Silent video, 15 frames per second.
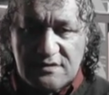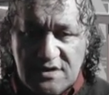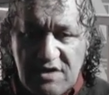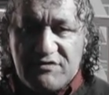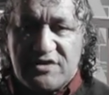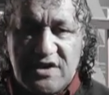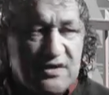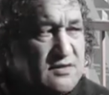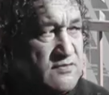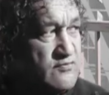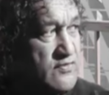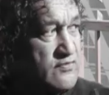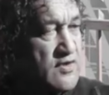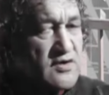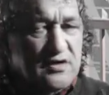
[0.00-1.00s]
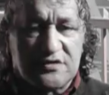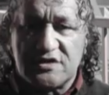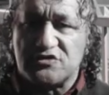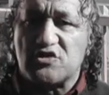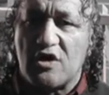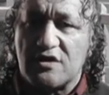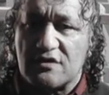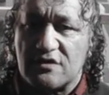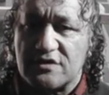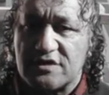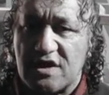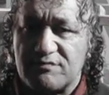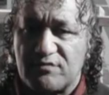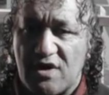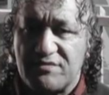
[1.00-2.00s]
everything we've got on the title on
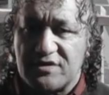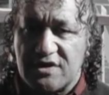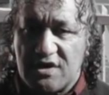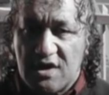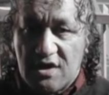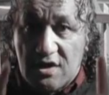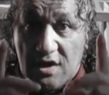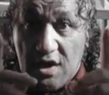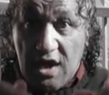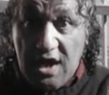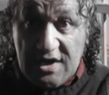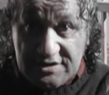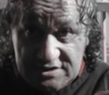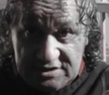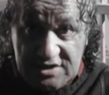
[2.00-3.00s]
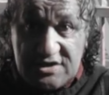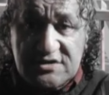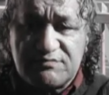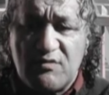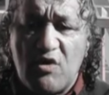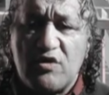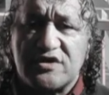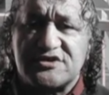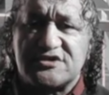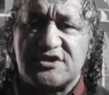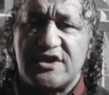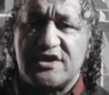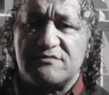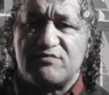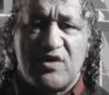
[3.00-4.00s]
that property under these mortgage
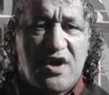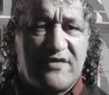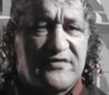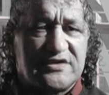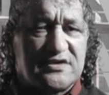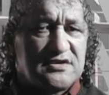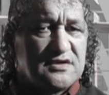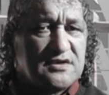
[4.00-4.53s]
lien private